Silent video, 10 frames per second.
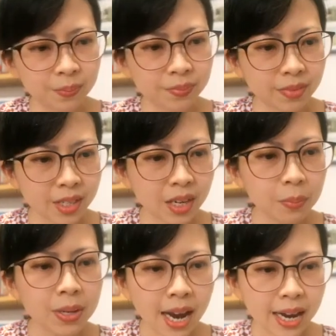Number
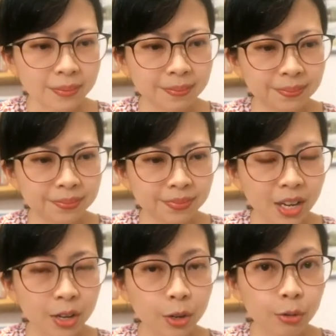9,
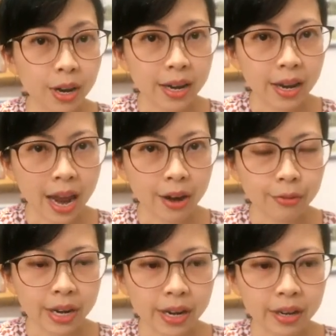a gray
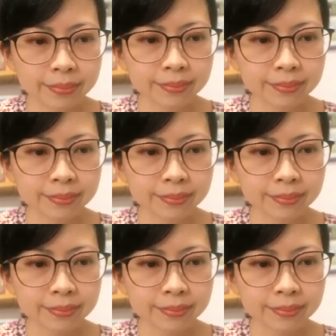area.